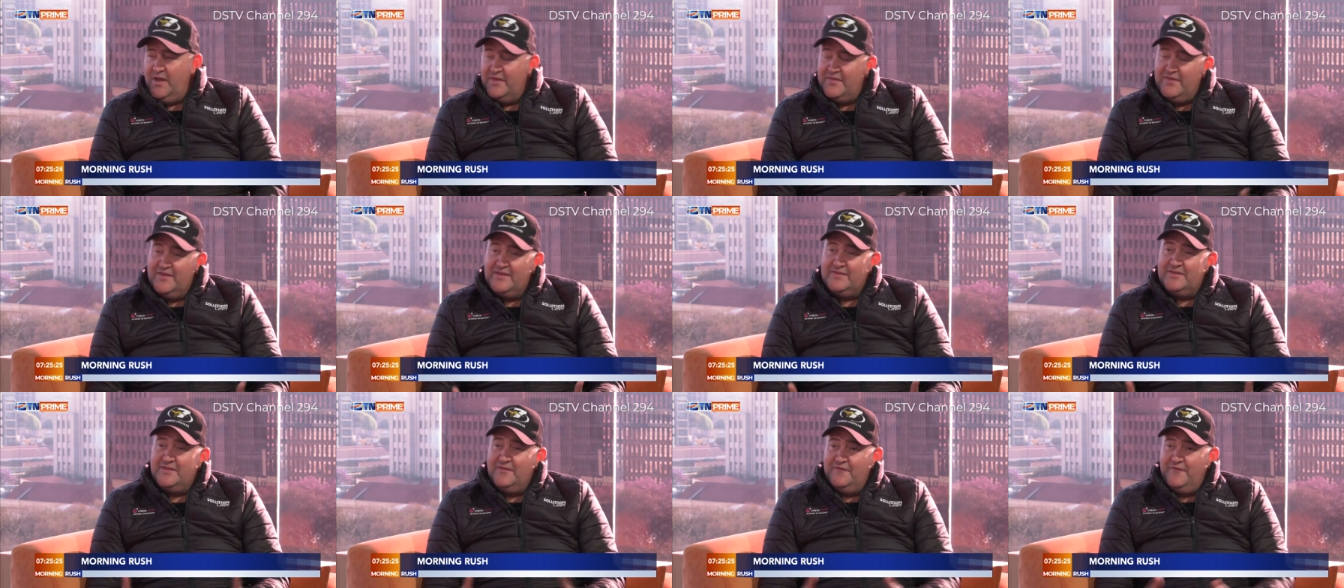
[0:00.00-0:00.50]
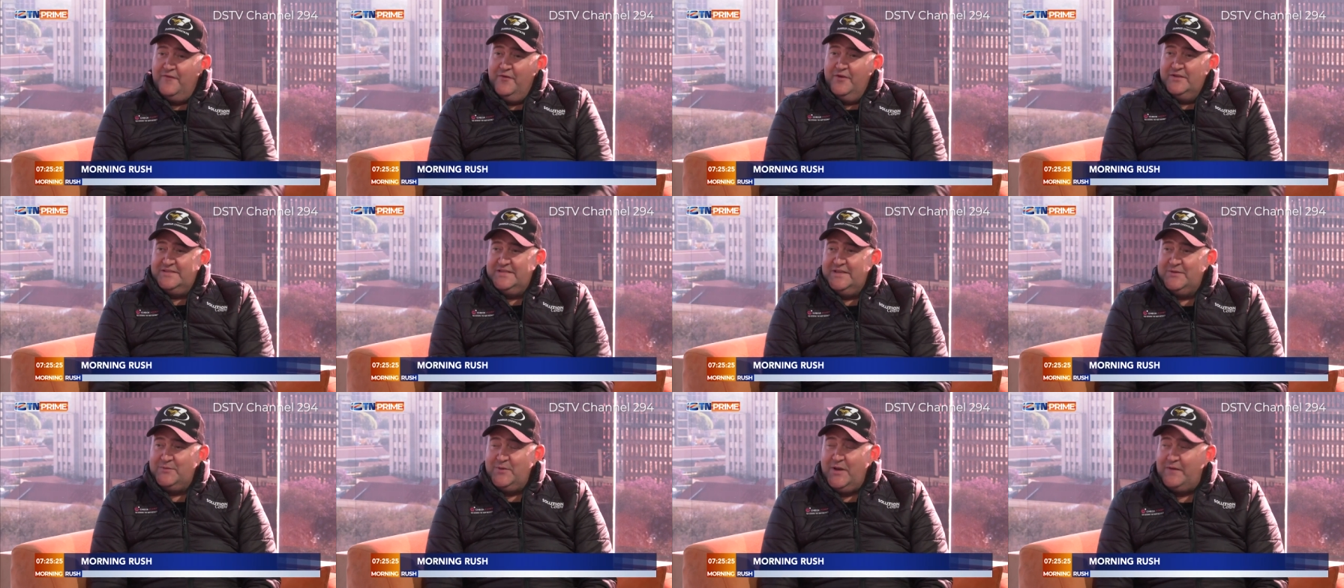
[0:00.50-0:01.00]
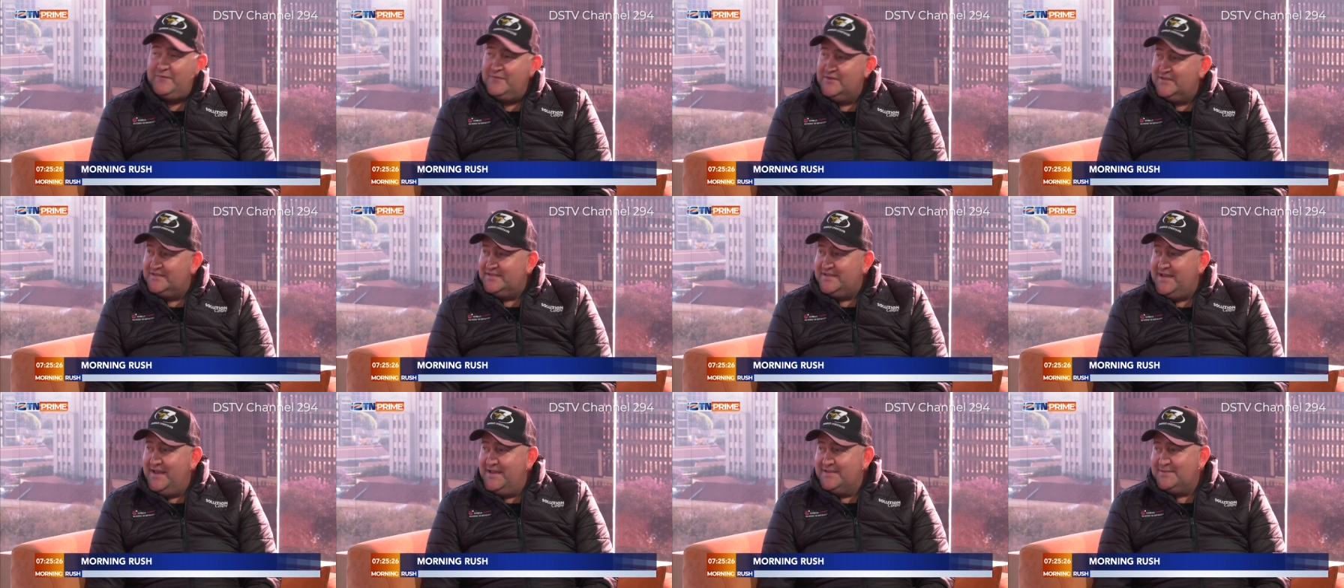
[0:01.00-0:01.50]
I think the first that you have to
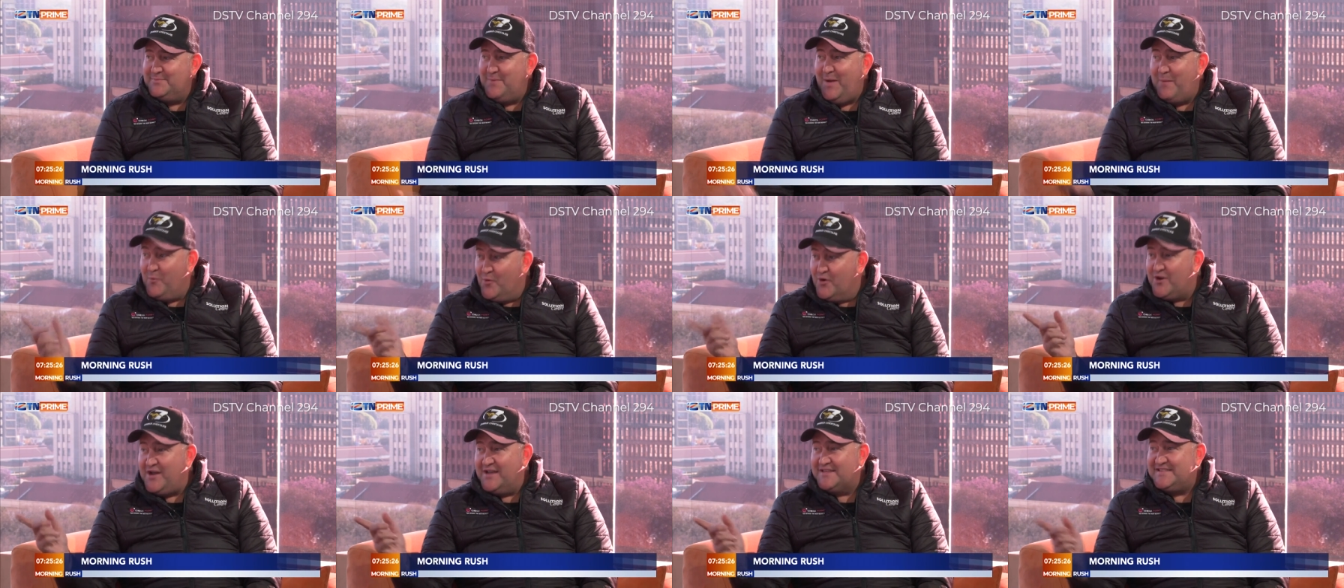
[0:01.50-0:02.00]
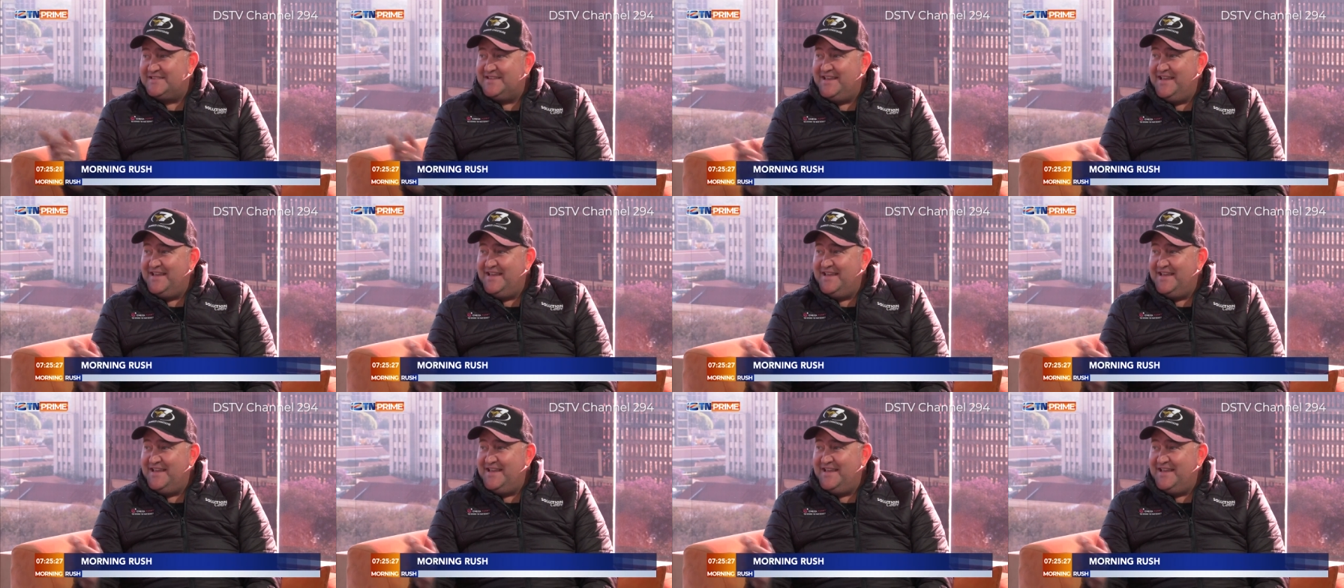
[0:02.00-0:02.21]
say is mamukase.